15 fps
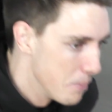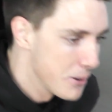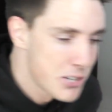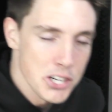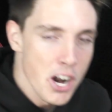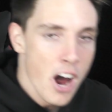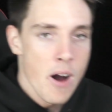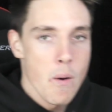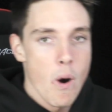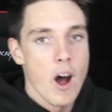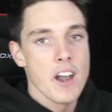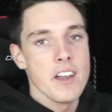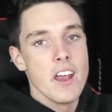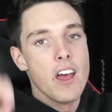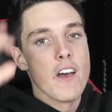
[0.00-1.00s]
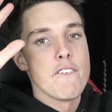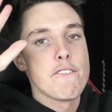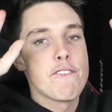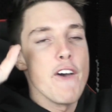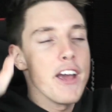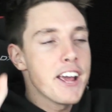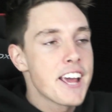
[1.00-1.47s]
But you know what?
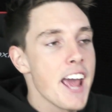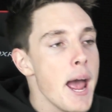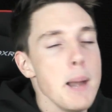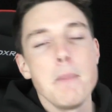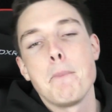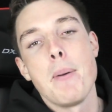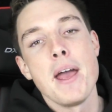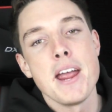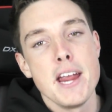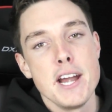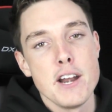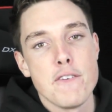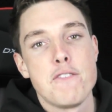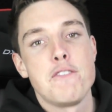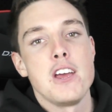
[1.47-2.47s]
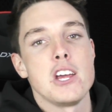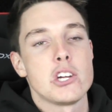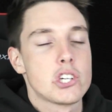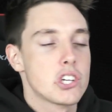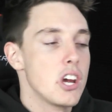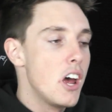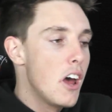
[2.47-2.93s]
Forget being a fish.